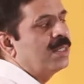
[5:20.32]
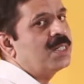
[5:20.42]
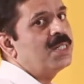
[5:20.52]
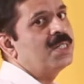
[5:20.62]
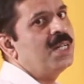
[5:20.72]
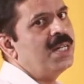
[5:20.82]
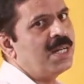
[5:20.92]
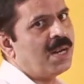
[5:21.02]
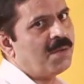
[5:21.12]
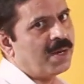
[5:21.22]
just a change
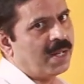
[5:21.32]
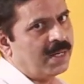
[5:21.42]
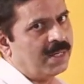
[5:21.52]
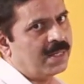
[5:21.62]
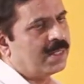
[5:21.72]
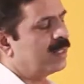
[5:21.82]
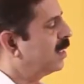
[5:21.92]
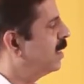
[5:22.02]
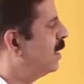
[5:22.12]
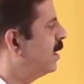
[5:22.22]
I have done
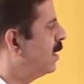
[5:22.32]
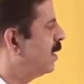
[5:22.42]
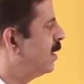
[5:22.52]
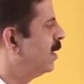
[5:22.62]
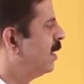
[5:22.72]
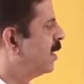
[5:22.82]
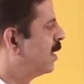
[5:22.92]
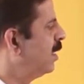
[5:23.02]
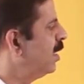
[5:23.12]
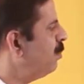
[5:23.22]
the
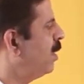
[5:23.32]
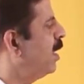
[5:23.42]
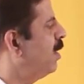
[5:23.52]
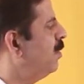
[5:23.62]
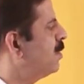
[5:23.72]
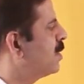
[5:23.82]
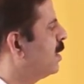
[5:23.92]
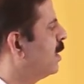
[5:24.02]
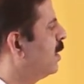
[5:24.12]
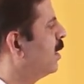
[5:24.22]
term I have
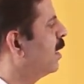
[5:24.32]
uh,